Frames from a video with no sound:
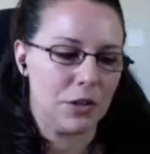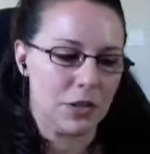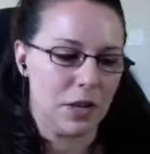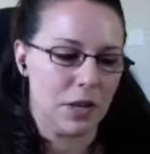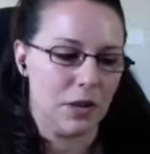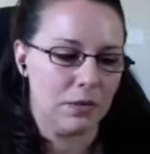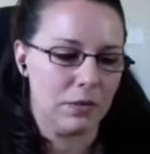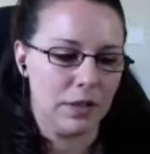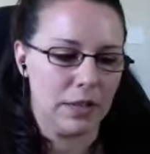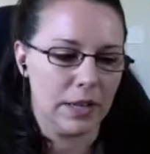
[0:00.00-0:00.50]

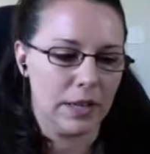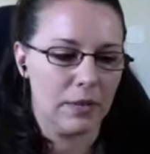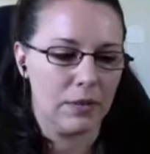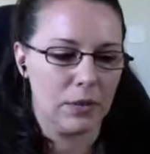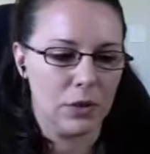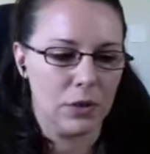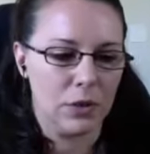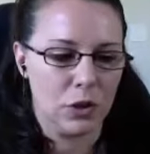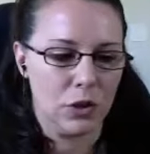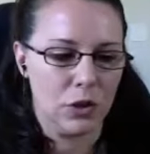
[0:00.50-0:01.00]
of like
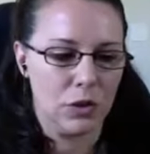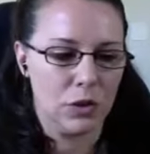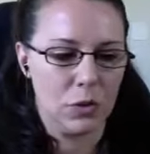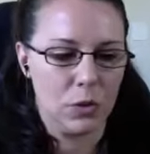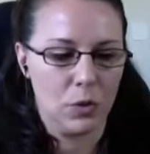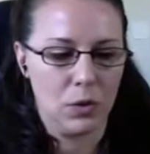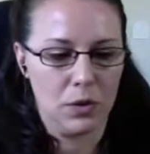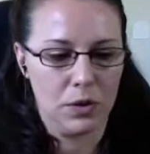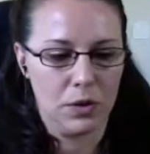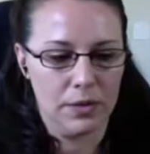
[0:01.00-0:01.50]
evolution
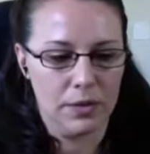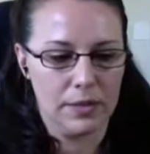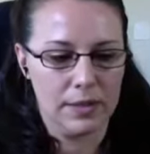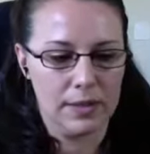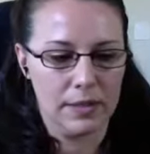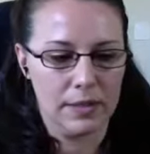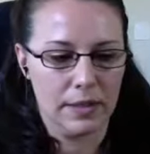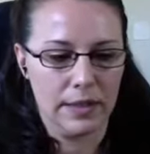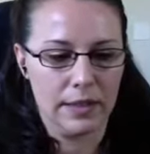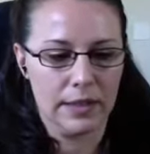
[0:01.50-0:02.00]
towards
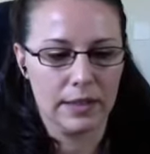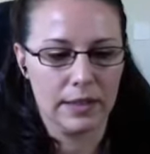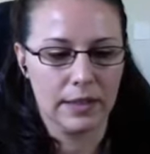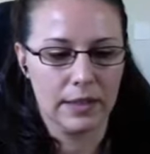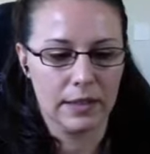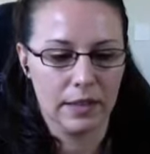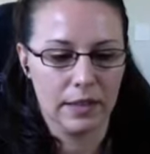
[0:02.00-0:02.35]
like